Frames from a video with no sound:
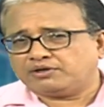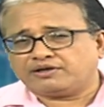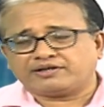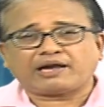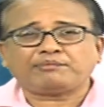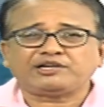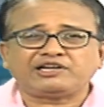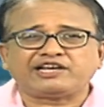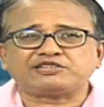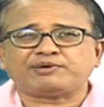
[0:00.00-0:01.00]
capital
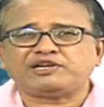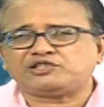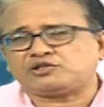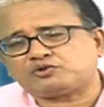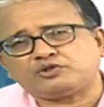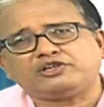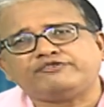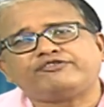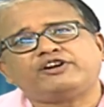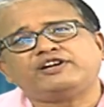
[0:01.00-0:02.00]
expenditures. So,
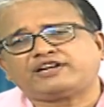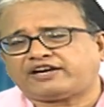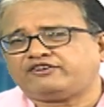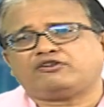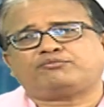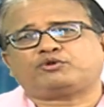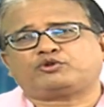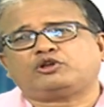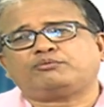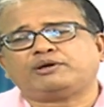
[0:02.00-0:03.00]
different kind of
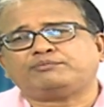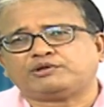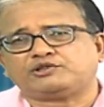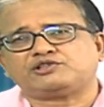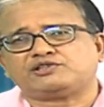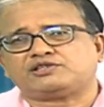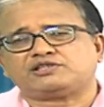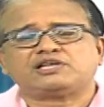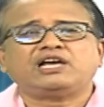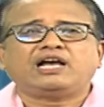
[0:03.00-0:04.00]
procurement purchases
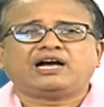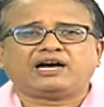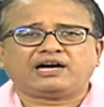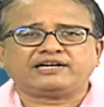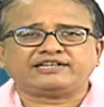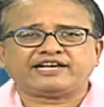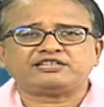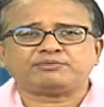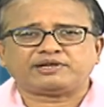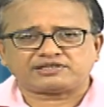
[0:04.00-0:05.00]
takes
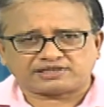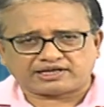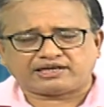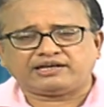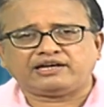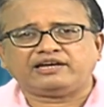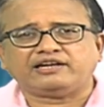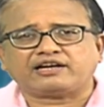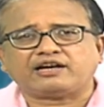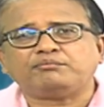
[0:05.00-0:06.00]
place in a
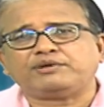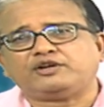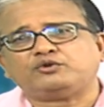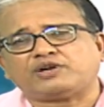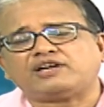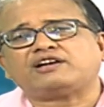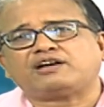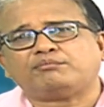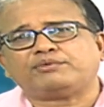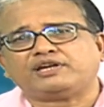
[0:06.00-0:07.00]
company to run a
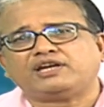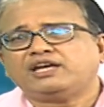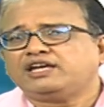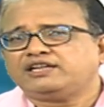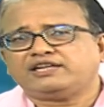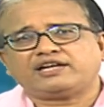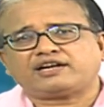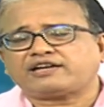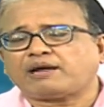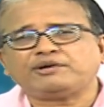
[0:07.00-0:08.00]
company. There are
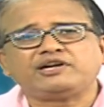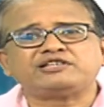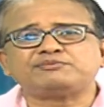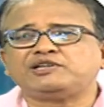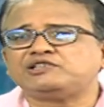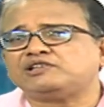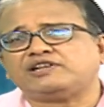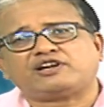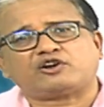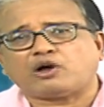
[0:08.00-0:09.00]
capital expenditure, there
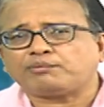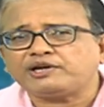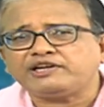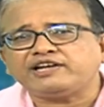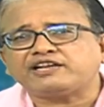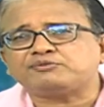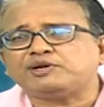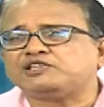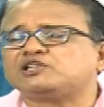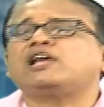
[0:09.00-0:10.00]
are operating
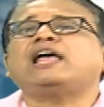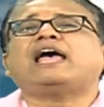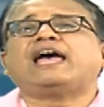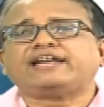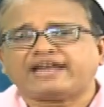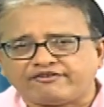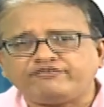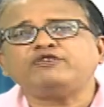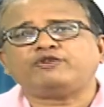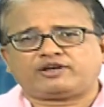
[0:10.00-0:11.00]
expenditure, and
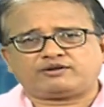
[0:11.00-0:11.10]
everywhere